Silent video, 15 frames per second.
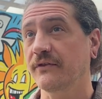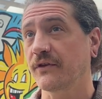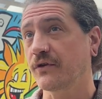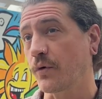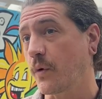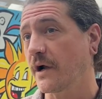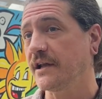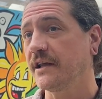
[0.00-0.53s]

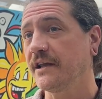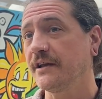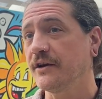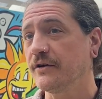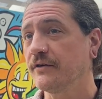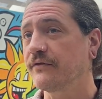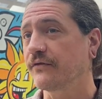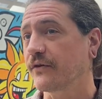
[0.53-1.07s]
20
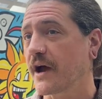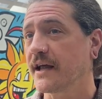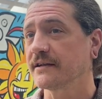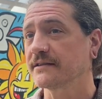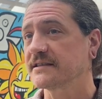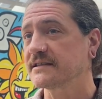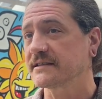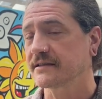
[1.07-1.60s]
new
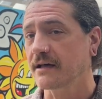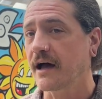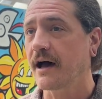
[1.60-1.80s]
friends,